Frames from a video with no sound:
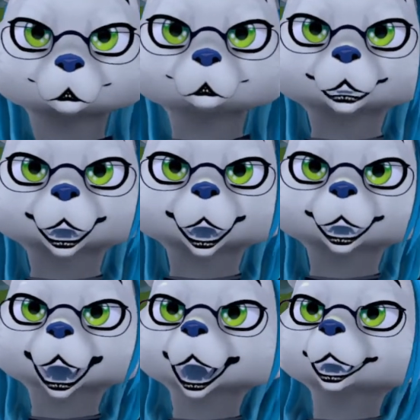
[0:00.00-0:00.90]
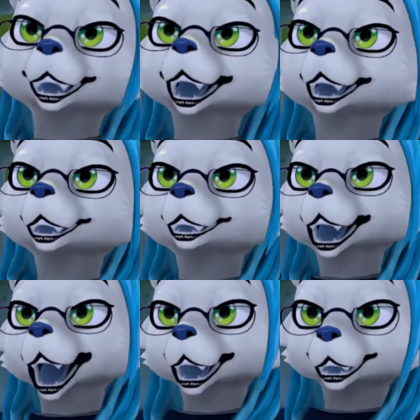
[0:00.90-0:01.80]
Thank you for the follow,
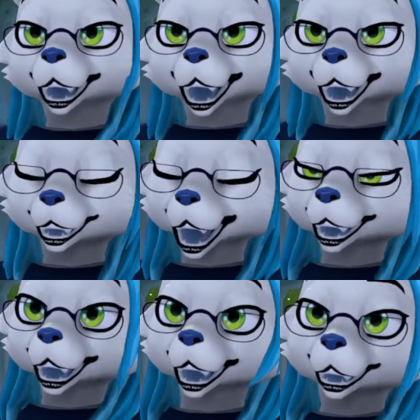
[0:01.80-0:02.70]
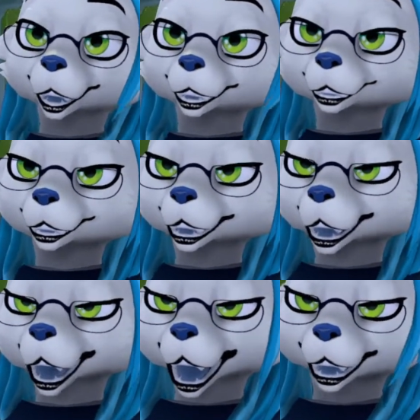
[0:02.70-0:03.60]
Kurinar. Welcome to the dark future.
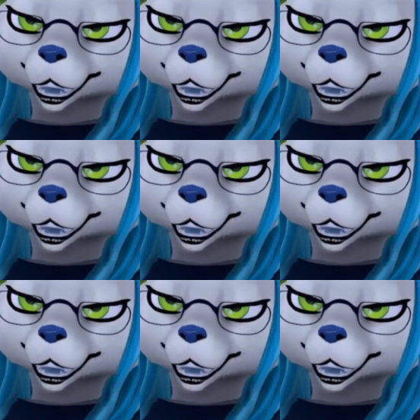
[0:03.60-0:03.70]
Strap in.